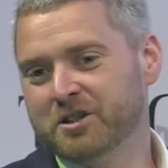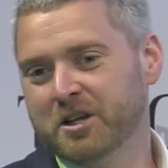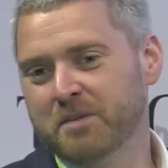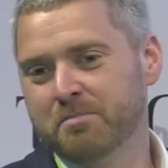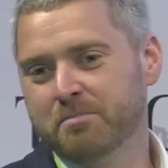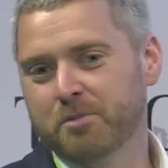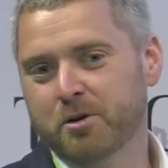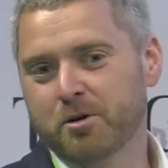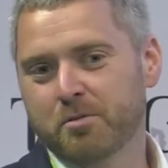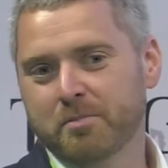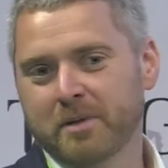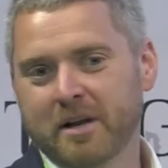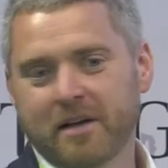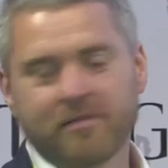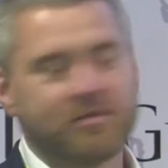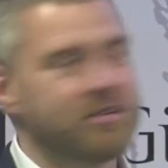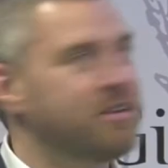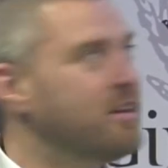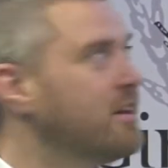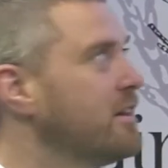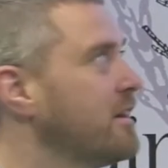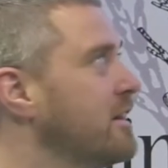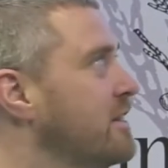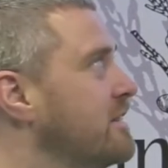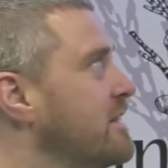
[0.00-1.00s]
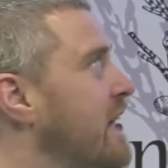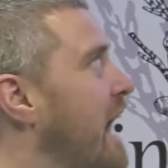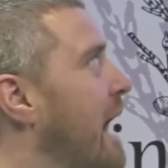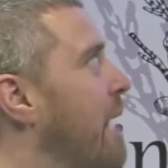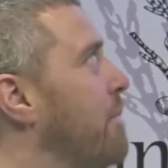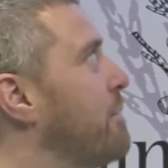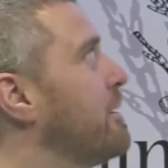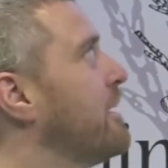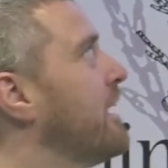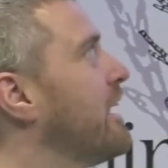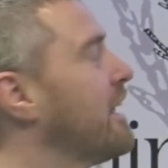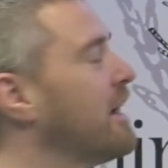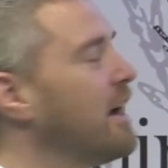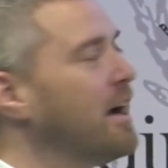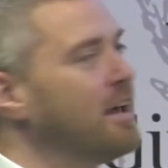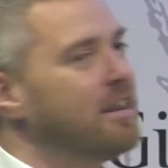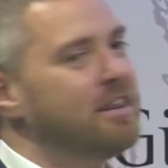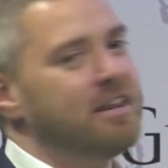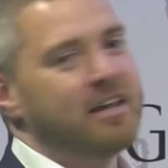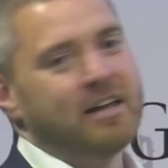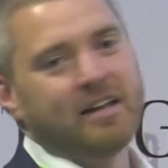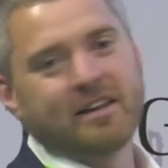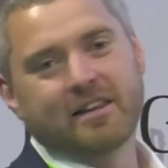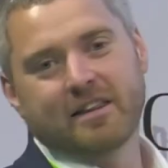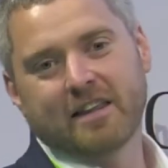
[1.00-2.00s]
boom and everything that's happening. I
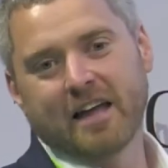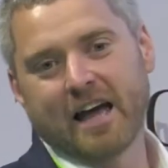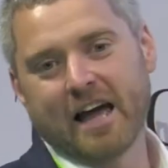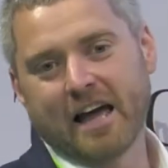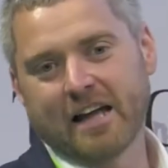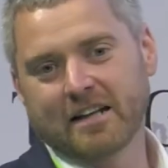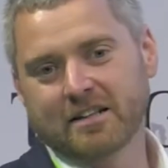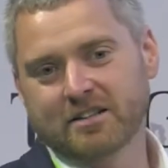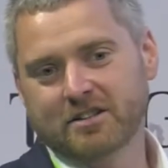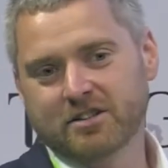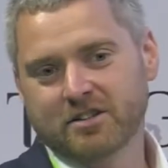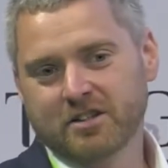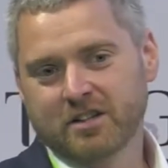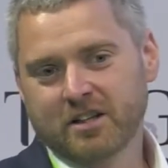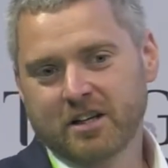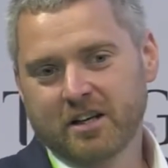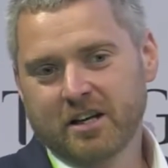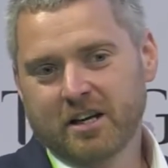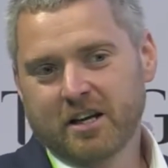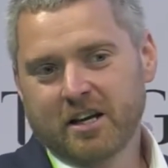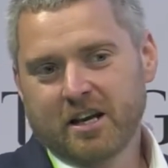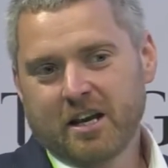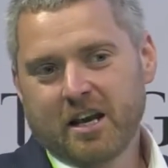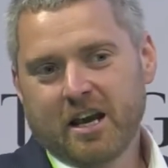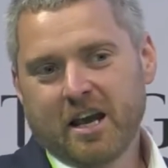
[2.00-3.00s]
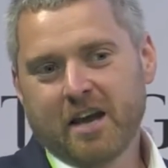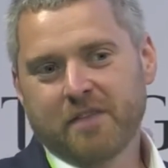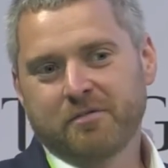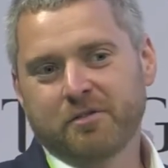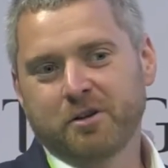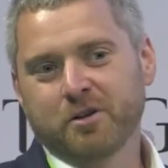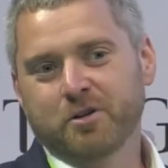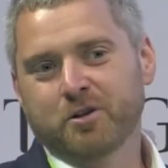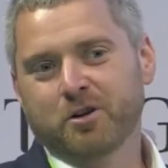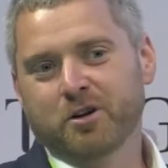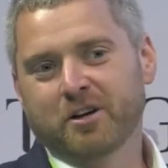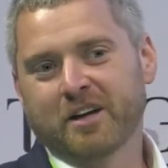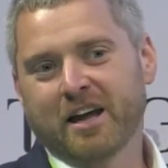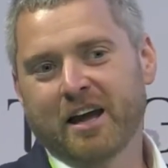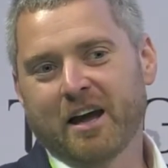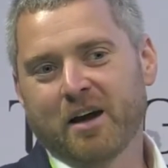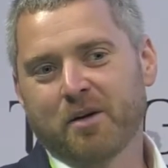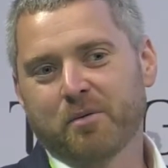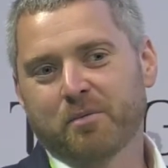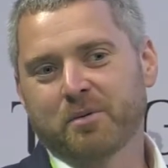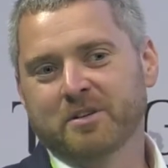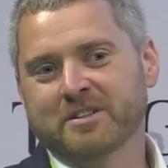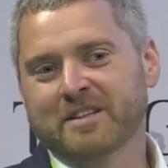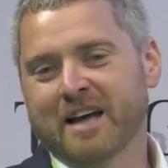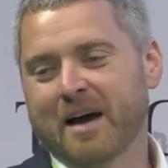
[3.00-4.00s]
think that if you look
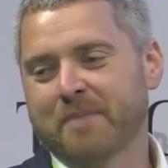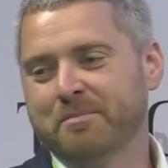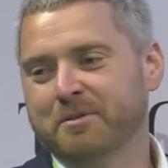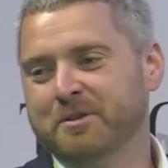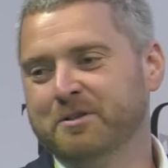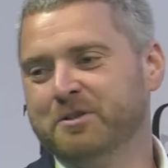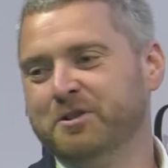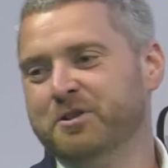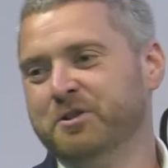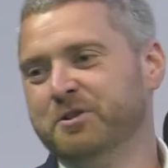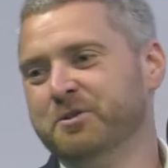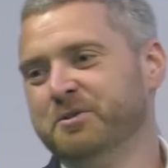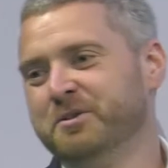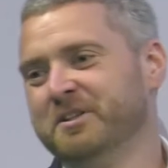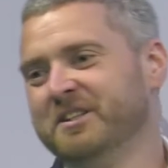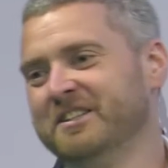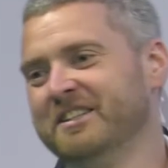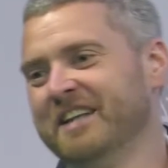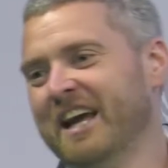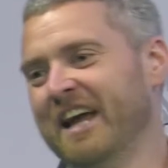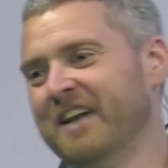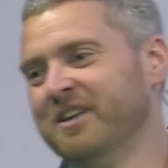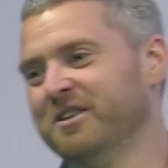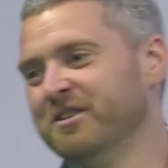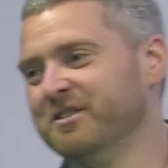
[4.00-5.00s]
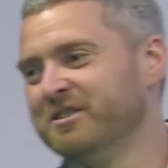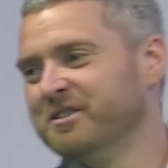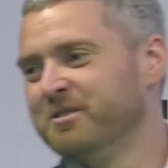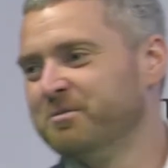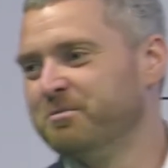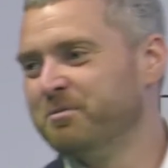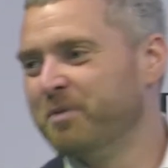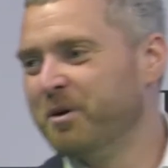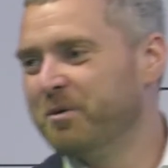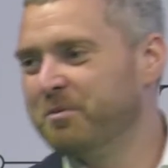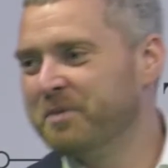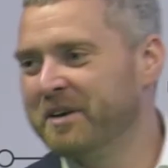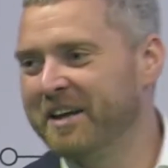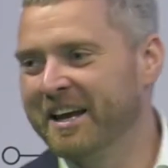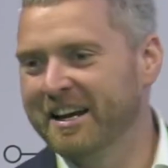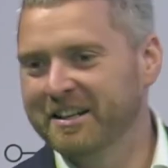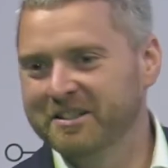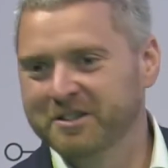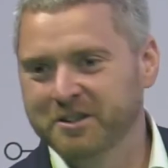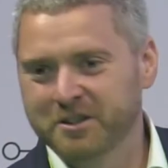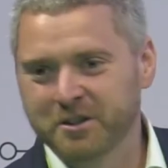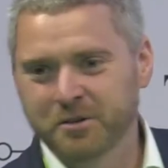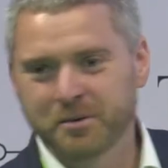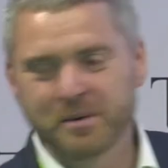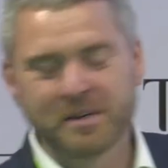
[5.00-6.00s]
at what's happened to containers and what we get
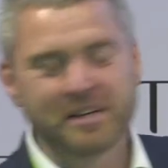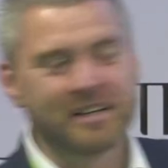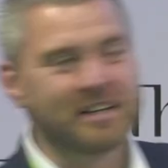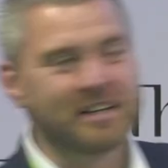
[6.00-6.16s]
to do in